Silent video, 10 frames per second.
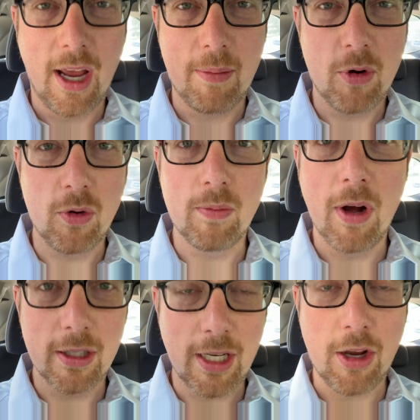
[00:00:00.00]
um, whom
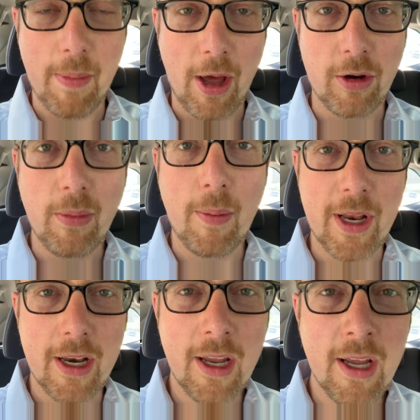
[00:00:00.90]
I'll tell you about in a
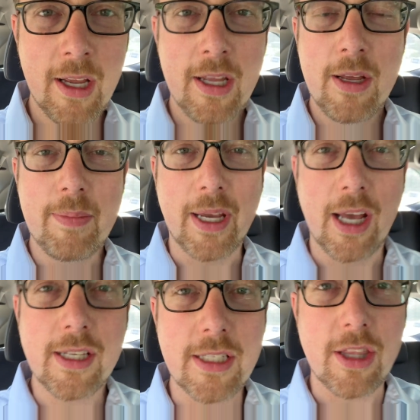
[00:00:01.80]
moment,
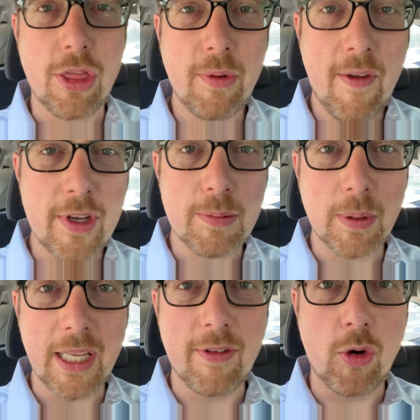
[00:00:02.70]
because the three of us
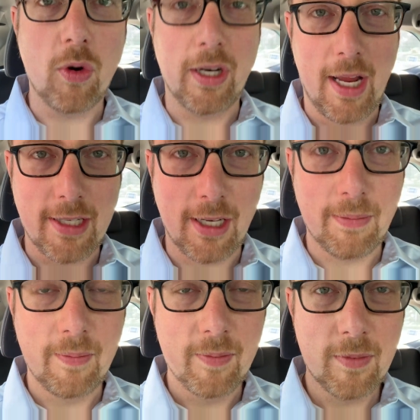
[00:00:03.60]
believe in organizing.
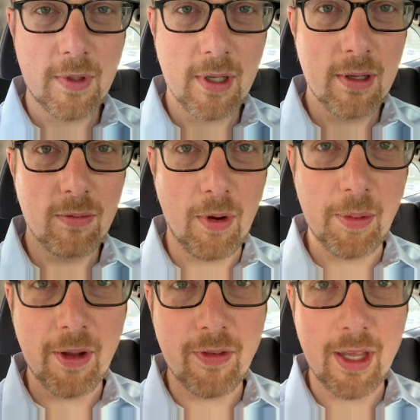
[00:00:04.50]
We
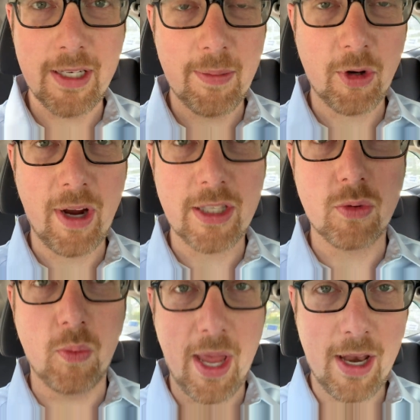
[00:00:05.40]
believe that Democrats
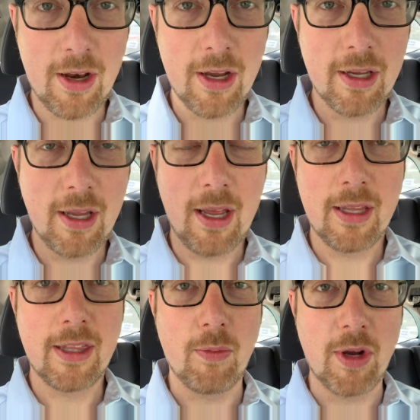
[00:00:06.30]

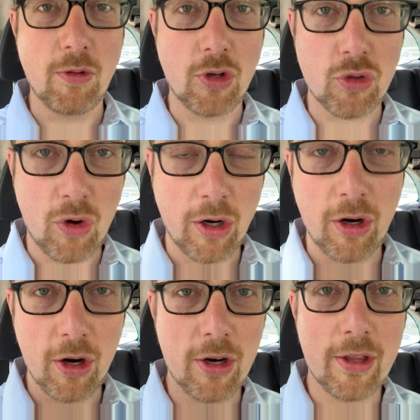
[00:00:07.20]
win, that we grow
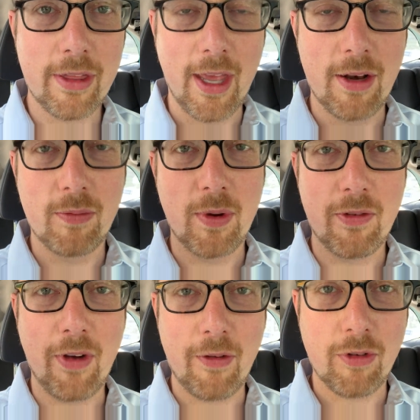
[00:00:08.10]
stronger, that we
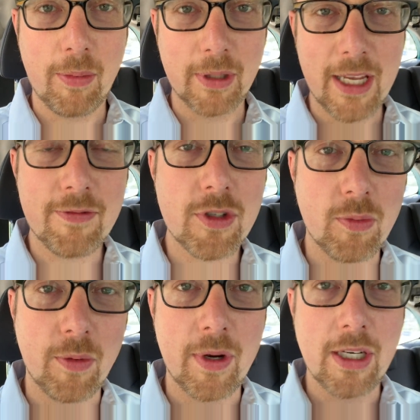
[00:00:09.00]
fight for our beliefs
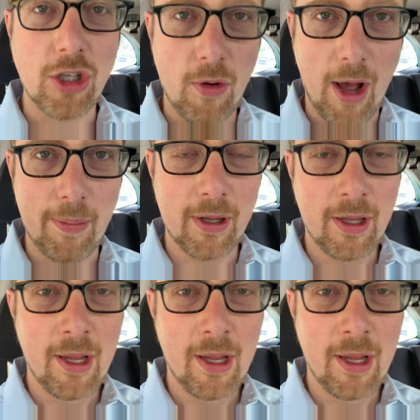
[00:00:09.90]
when we show up.